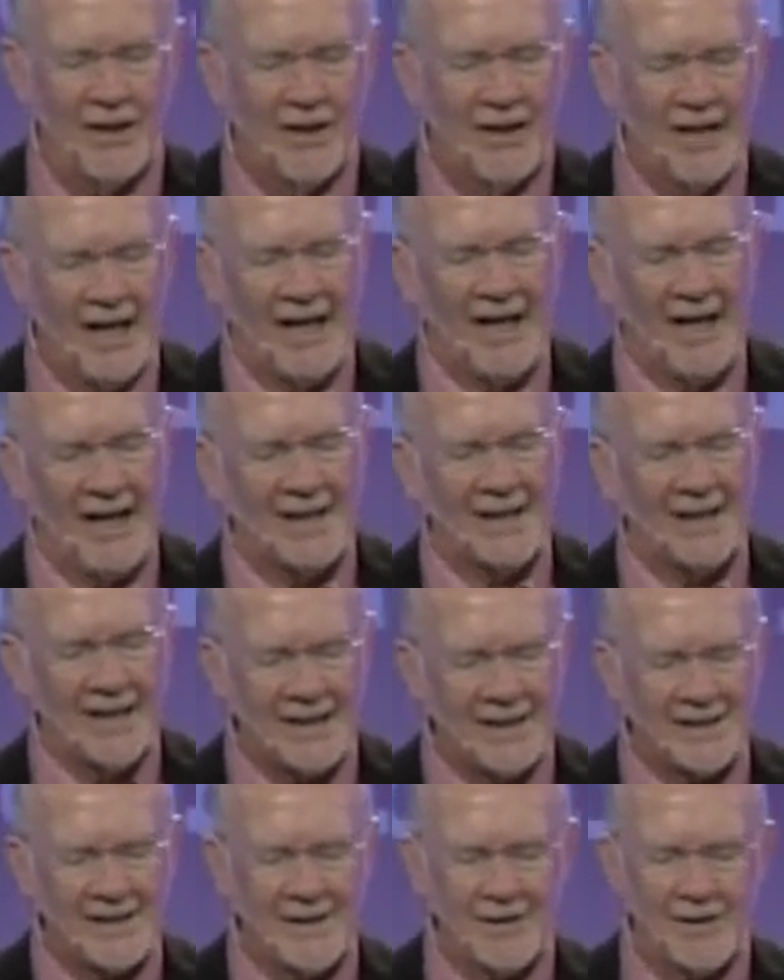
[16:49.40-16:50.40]
and
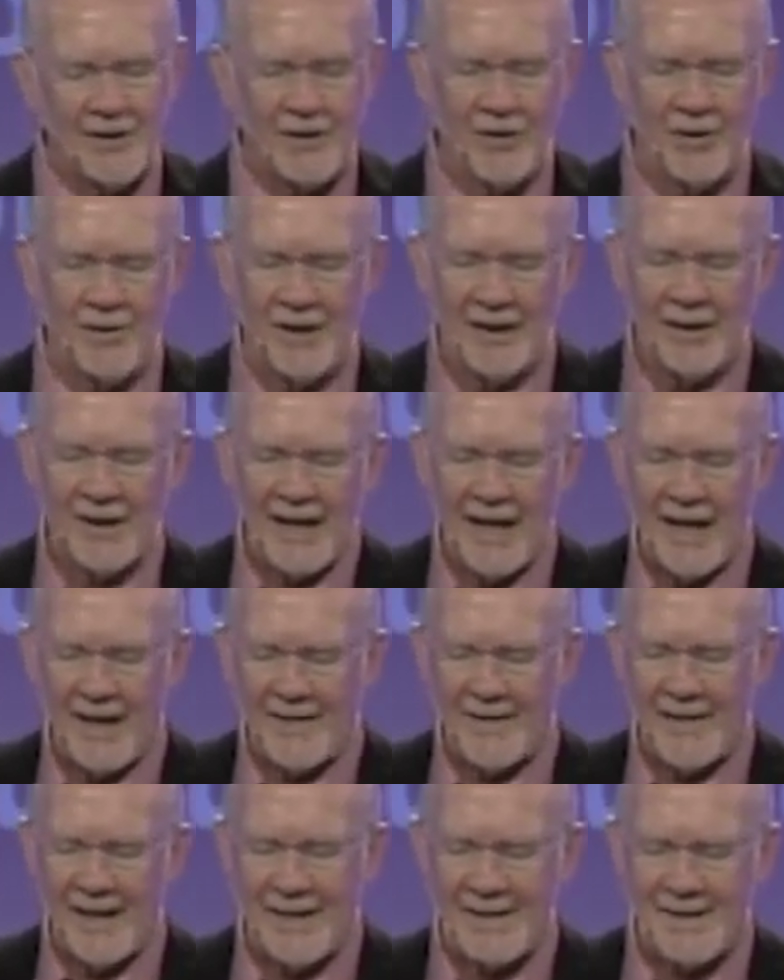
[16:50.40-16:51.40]
listen to it and
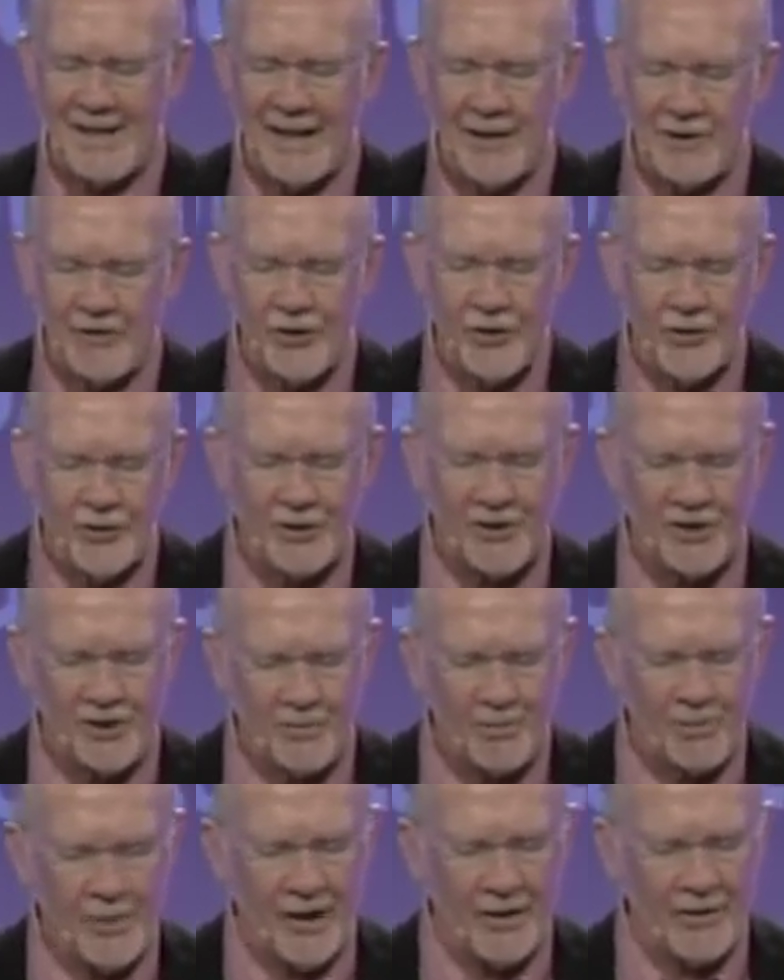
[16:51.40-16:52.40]
get this into your
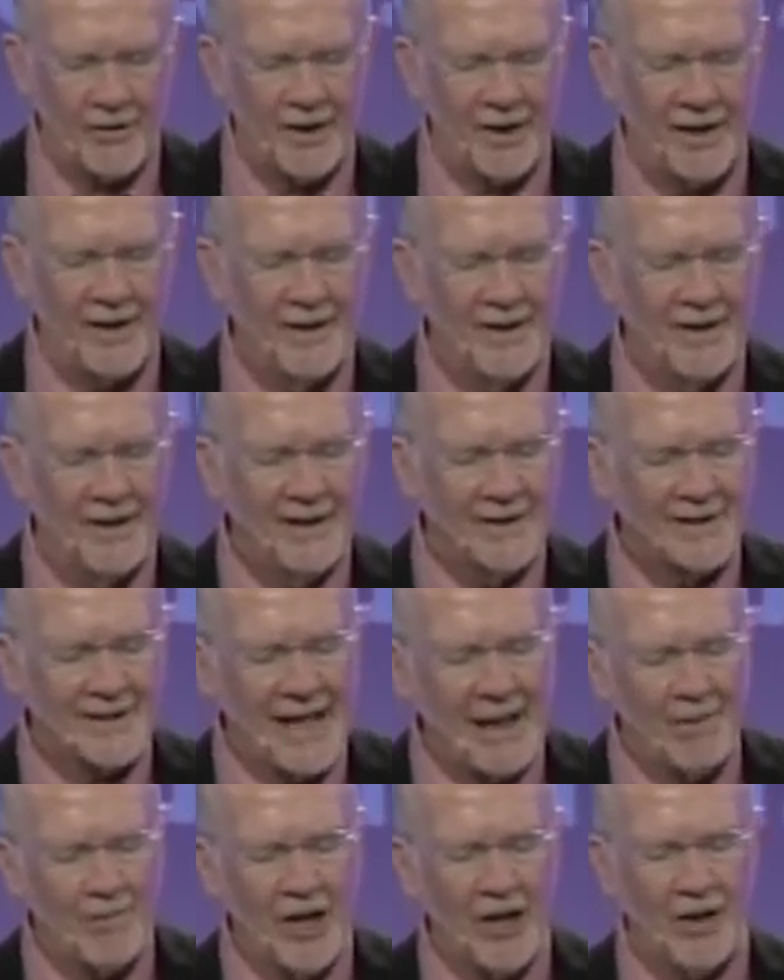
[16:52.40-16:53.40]
spirit.
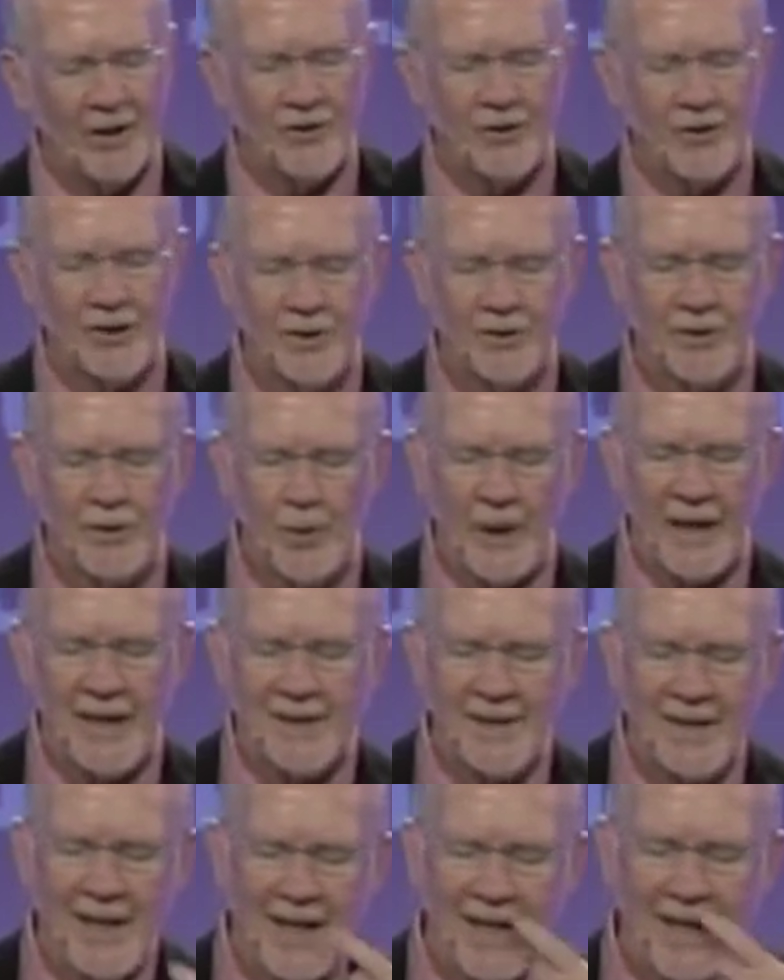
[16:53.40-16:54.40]
Psalm
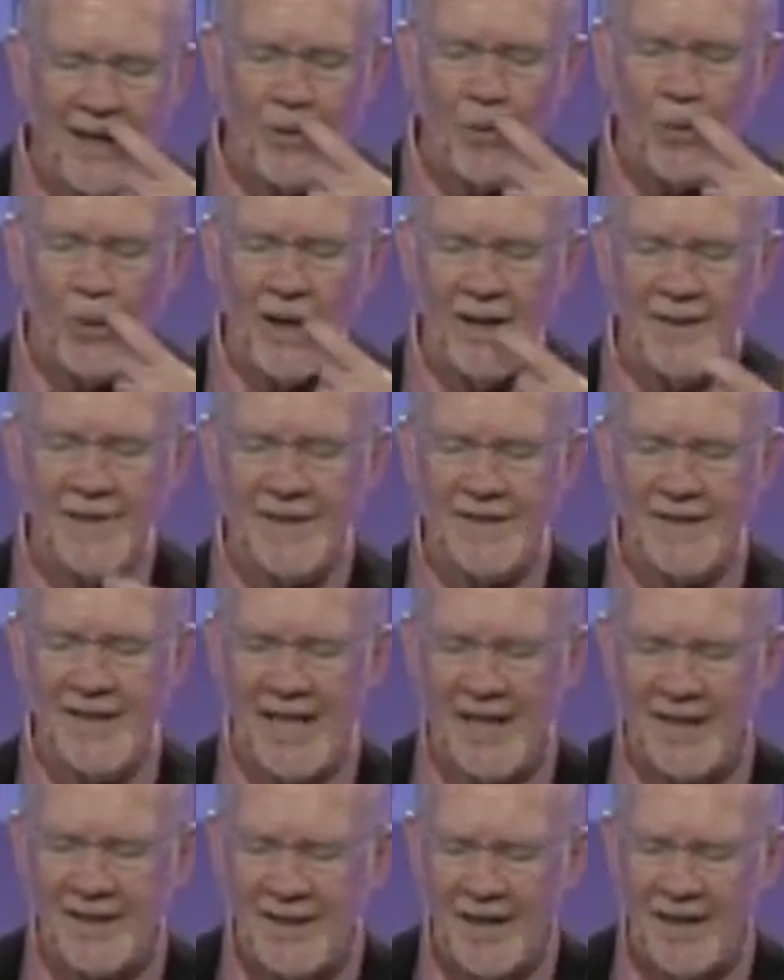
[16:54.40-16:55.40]
128:1
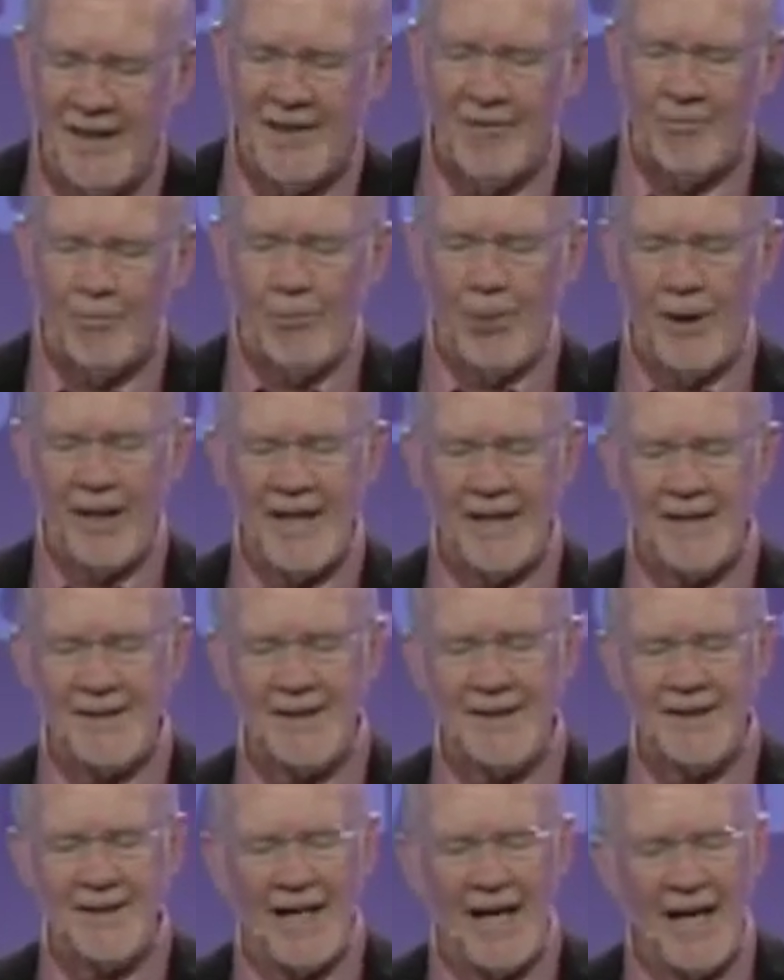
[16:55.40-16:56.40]
says,
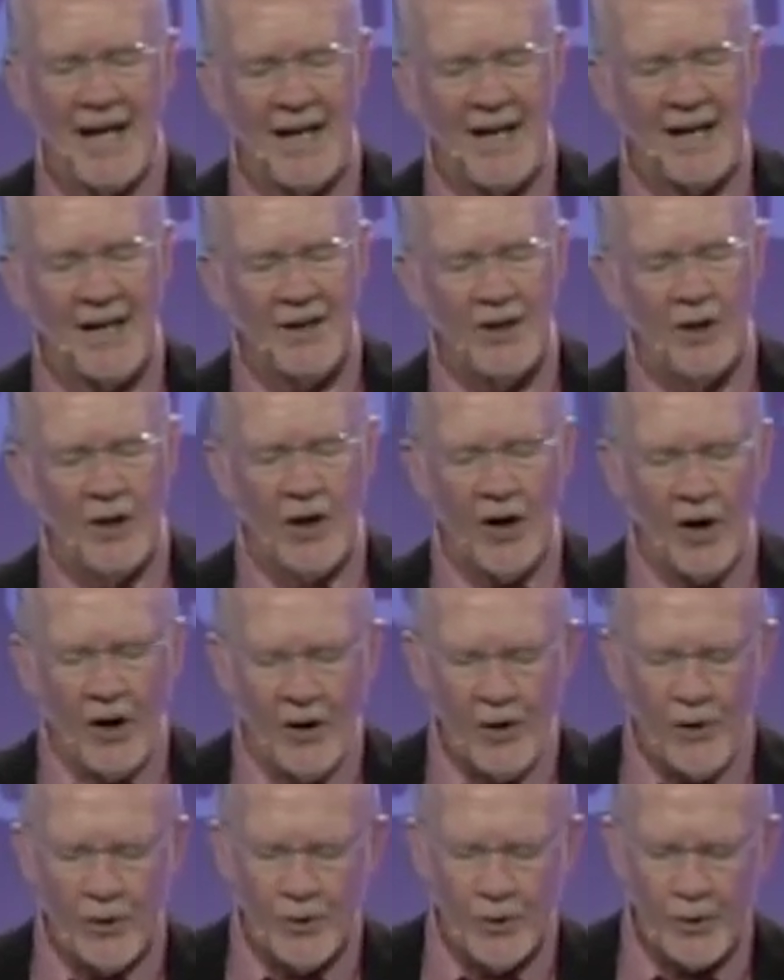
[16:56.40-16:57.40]
"Blessed are
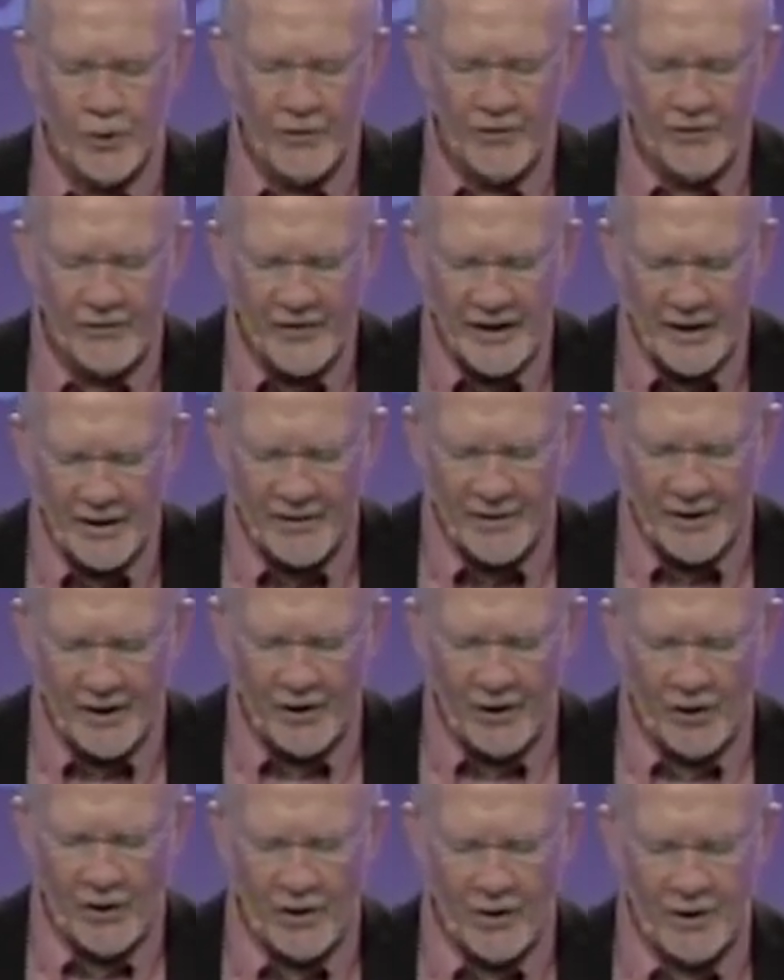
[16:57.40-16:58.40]
all who fear the
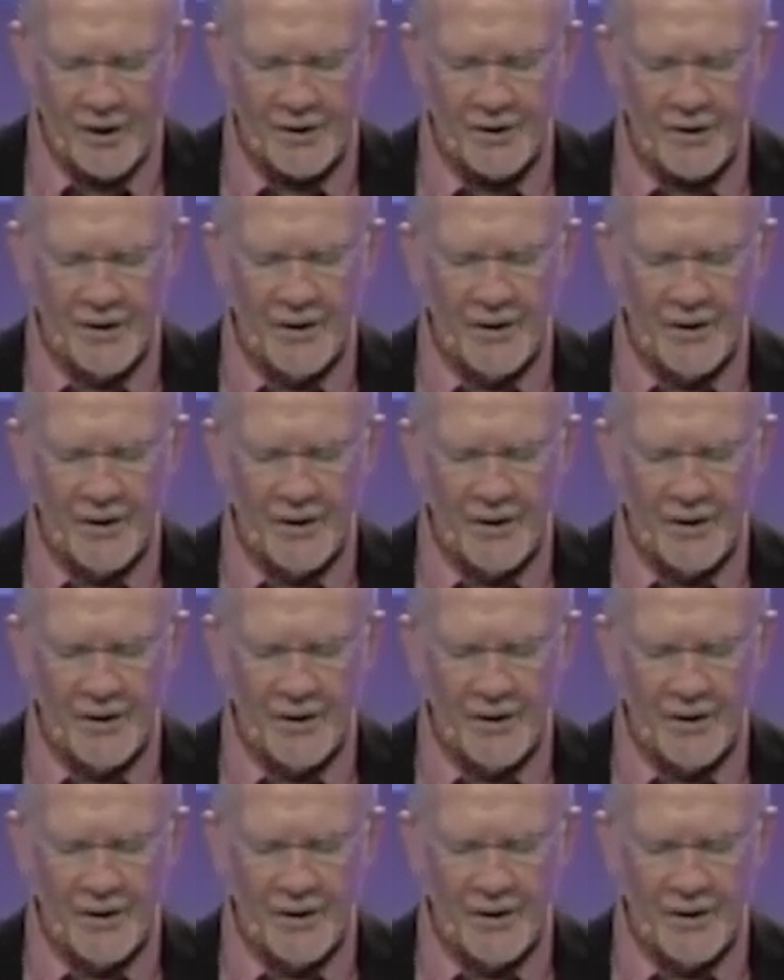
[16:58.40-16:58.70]
Lord,